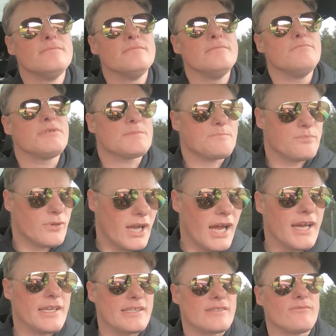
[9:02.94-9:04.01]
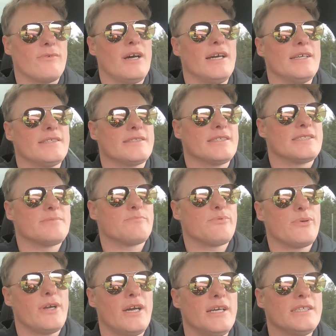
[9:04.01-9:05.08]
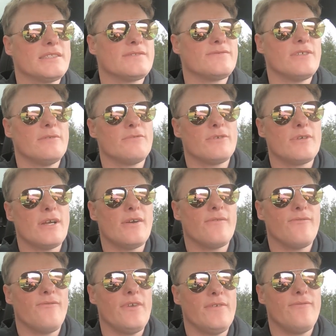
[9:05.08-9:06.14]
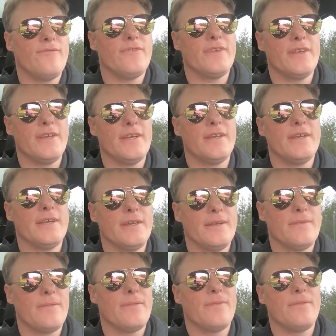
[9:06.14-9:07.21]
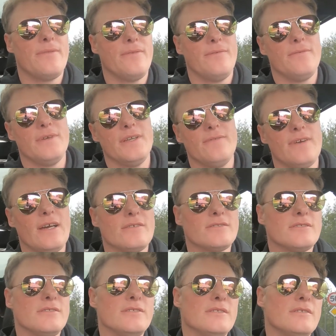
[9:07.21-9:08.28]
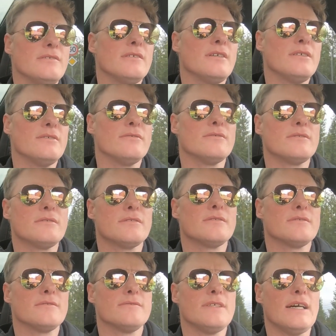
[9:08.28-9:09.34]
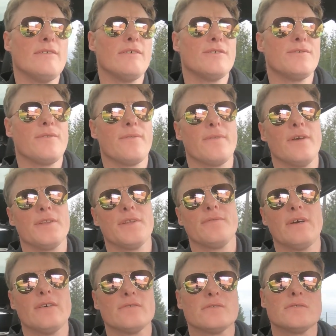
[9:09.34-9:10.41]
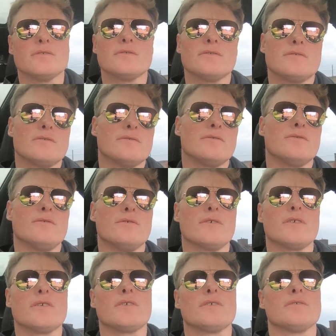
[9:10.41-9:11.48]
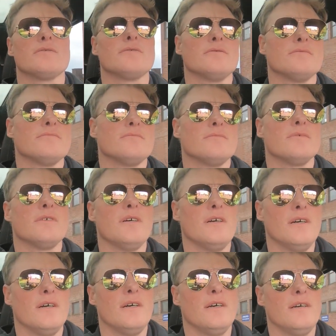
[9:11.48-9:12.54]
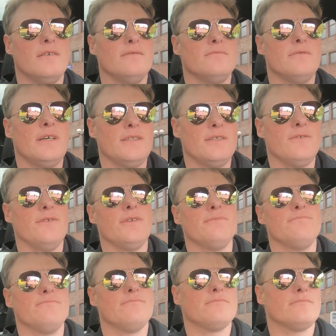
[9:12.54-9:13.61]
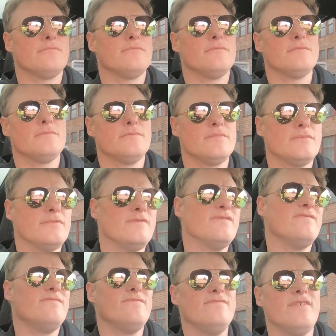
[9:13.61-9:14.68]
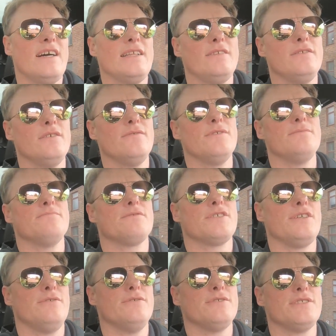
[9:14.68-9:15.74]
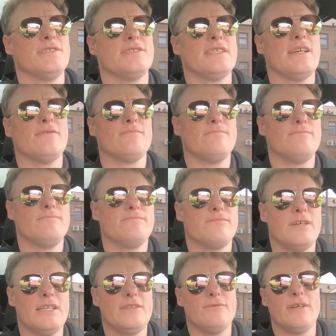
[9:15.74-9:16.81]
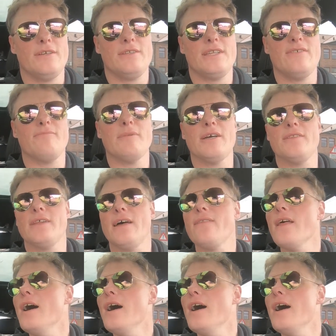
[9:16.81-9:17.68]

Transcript: But price-wise, it's priced from around 53,000 euros, 530,000 NOK. I know the value of the currency is now. Anyway, never mind that.